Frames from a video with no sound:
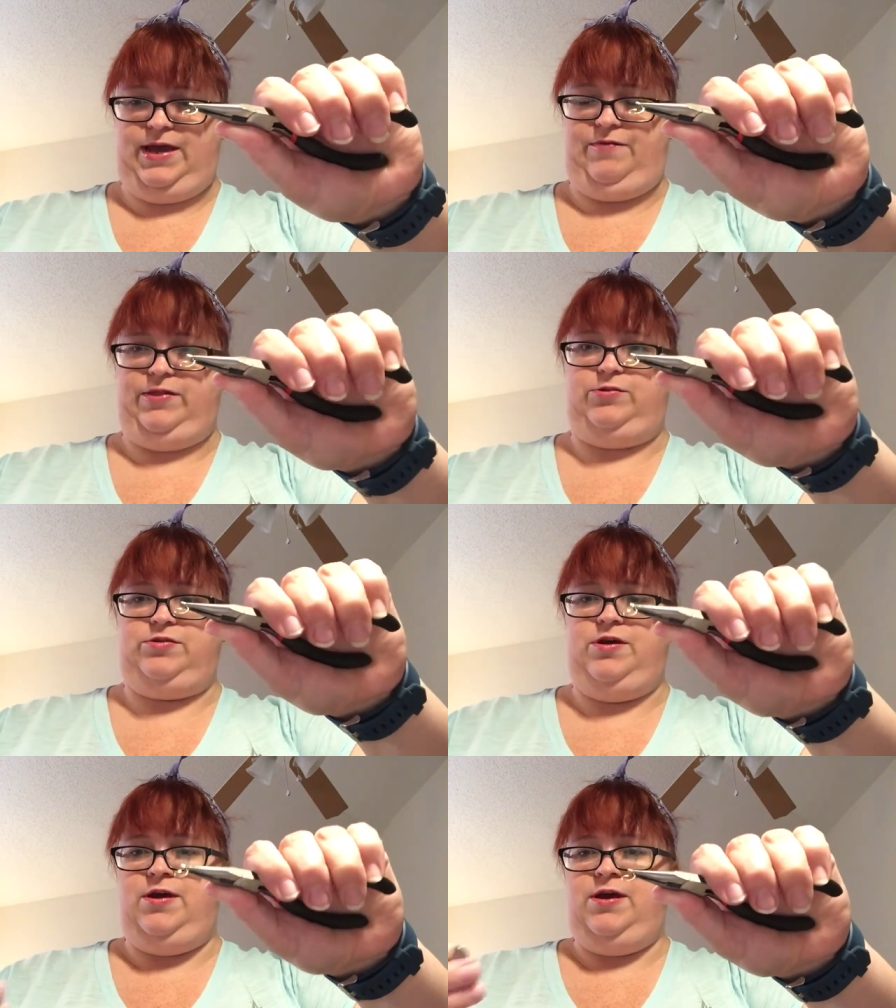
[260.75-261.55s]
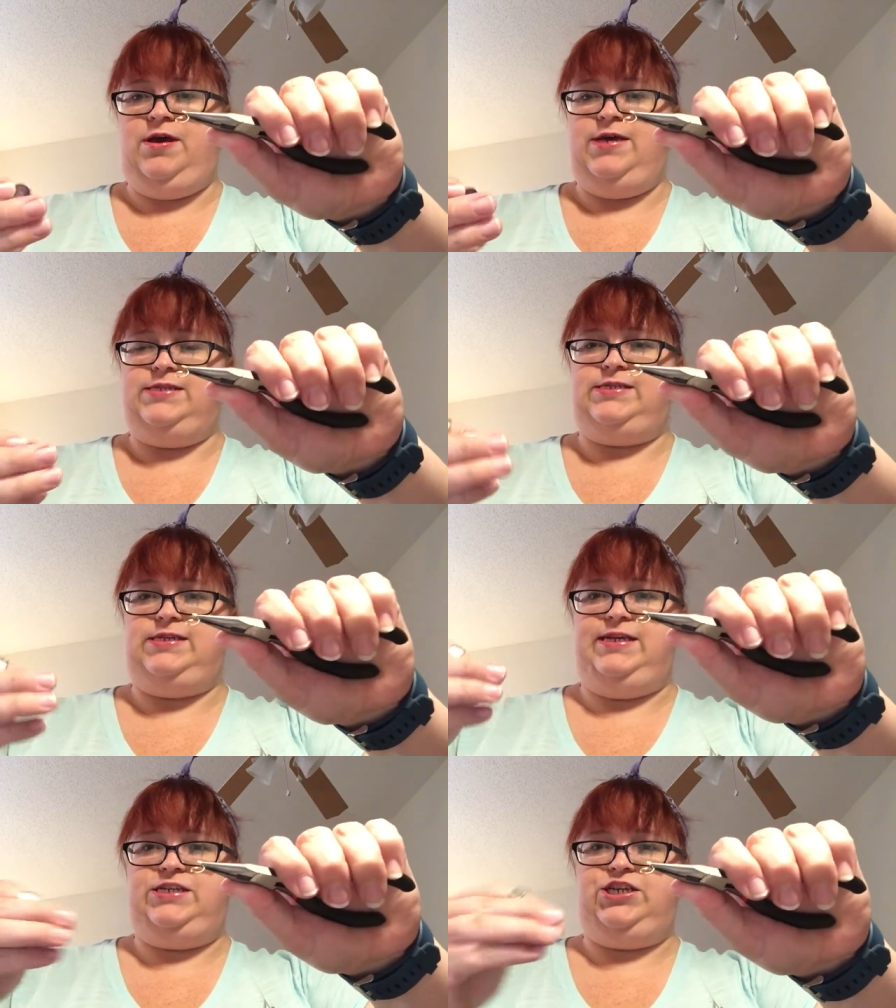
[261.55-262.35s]
I have a little
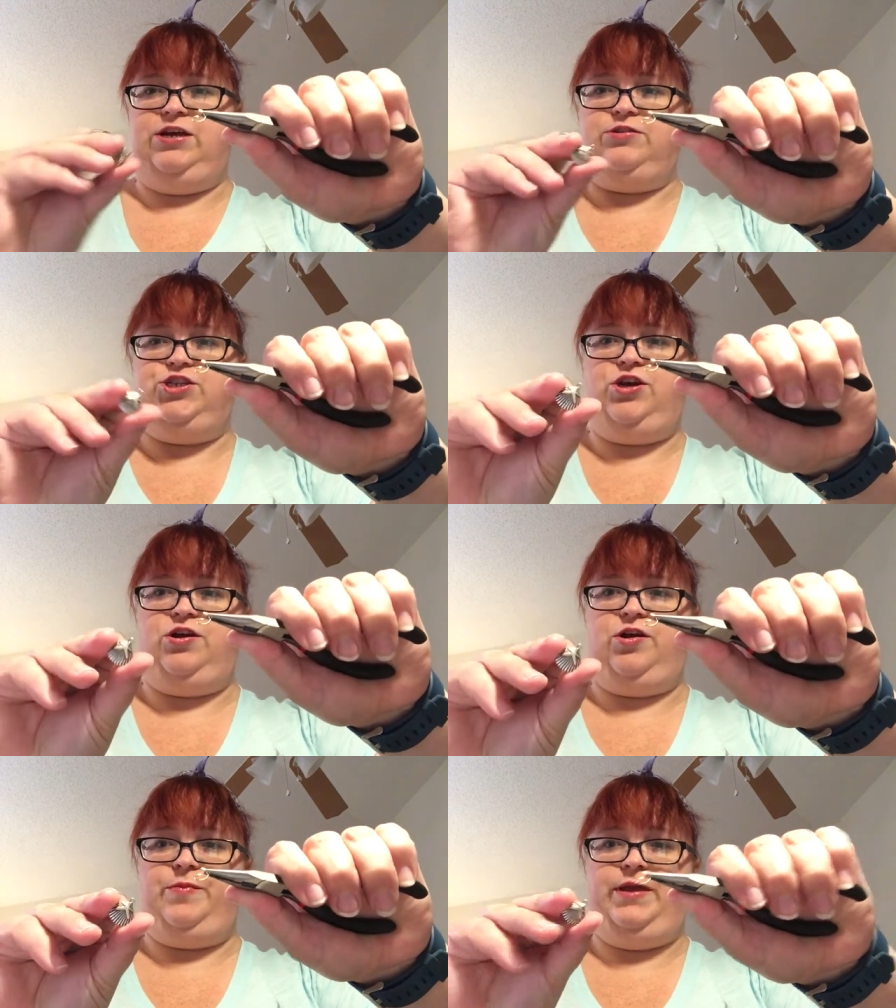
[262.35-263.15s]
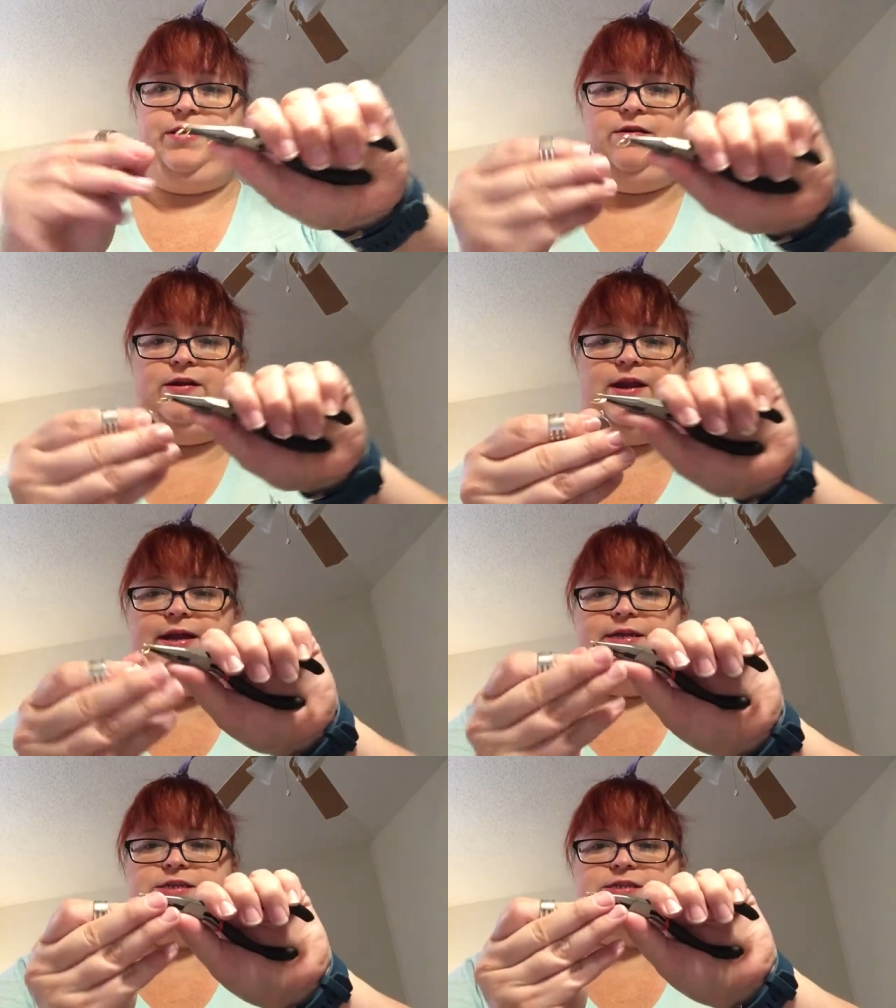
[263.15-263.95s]
seashell charm here, and I
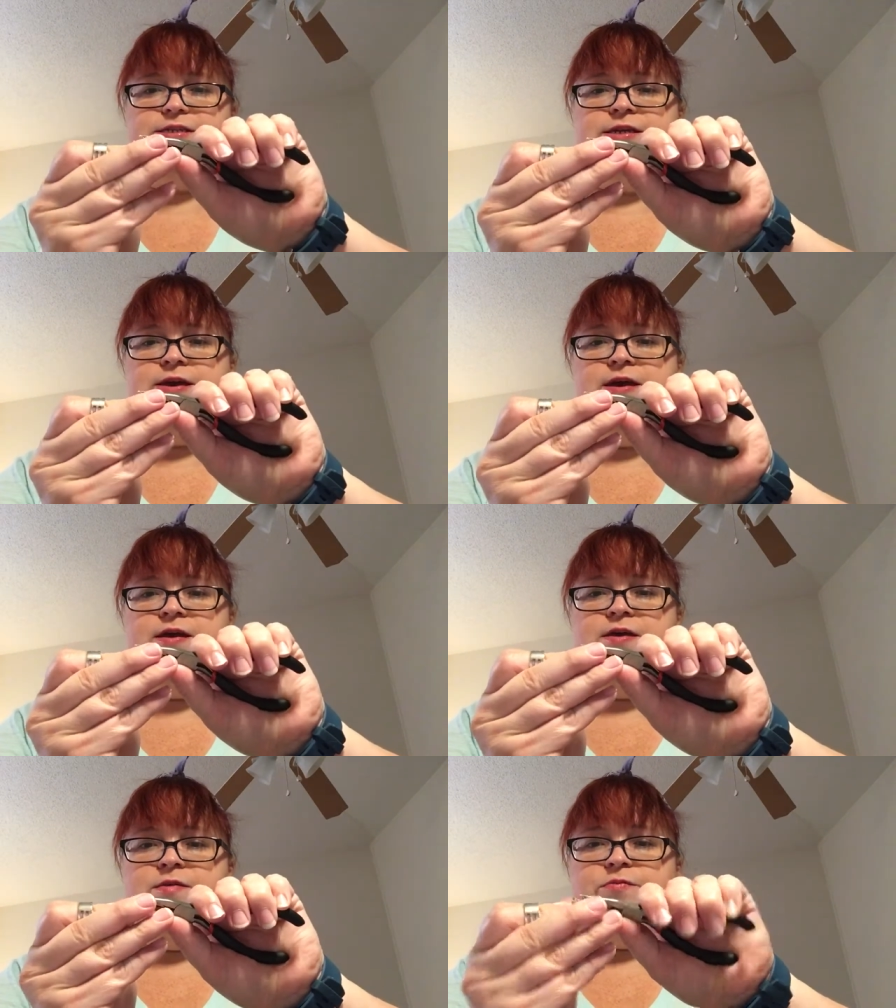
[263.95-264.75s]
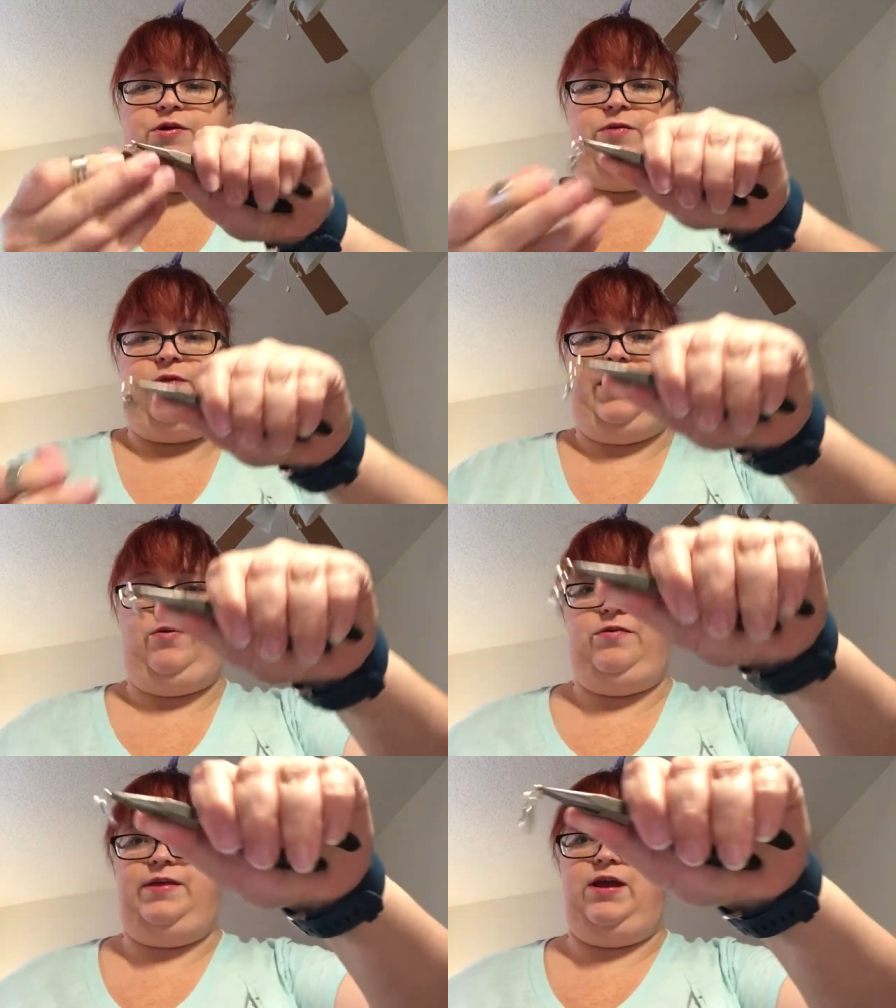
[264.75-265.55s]
can just put it right
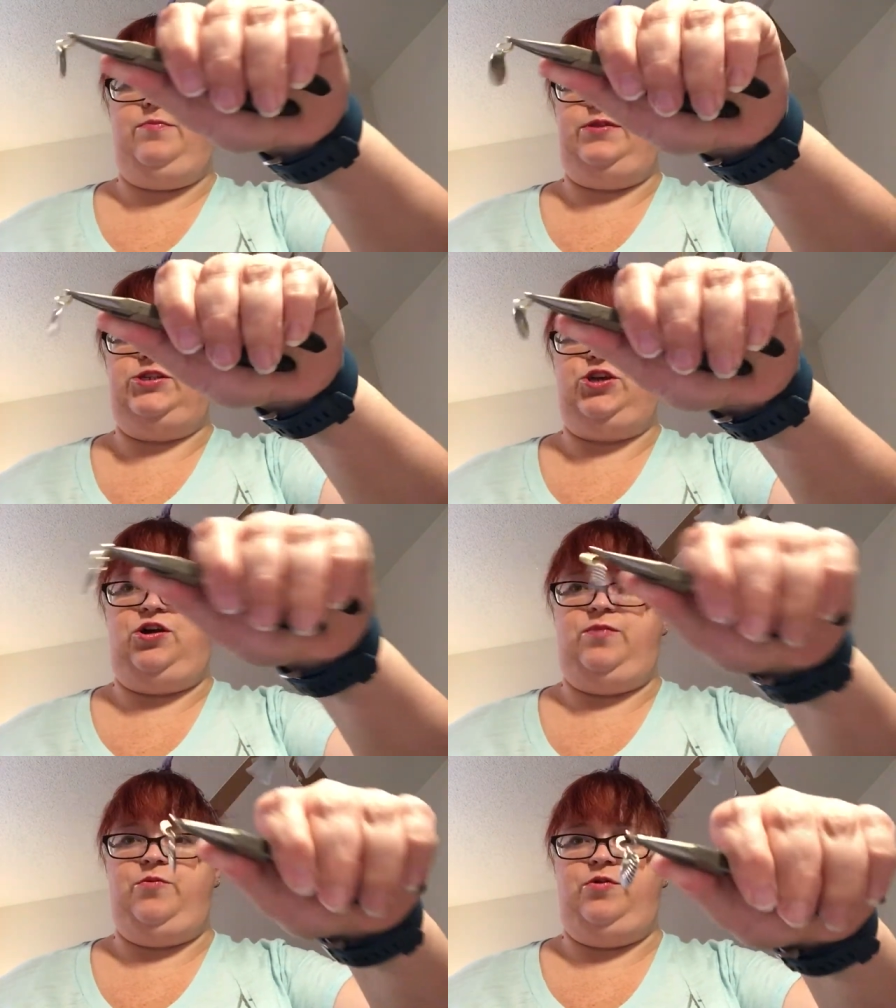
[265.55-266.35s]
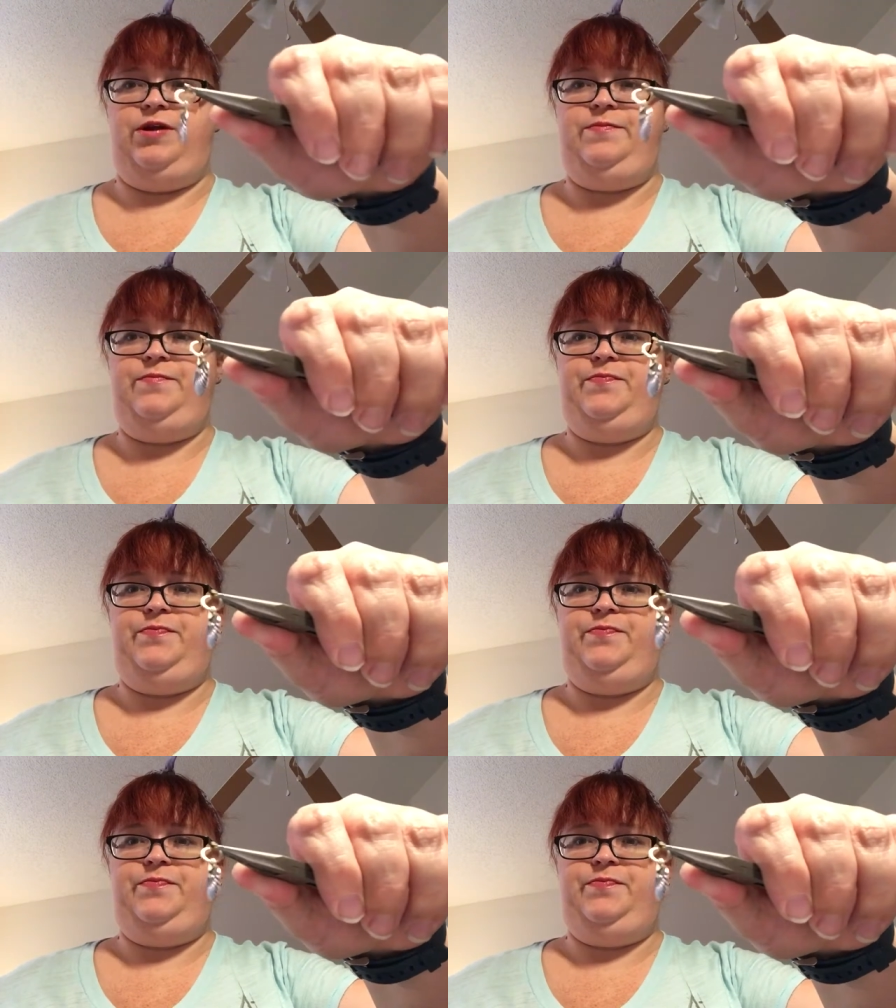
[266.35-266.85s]
on there, put the charm on,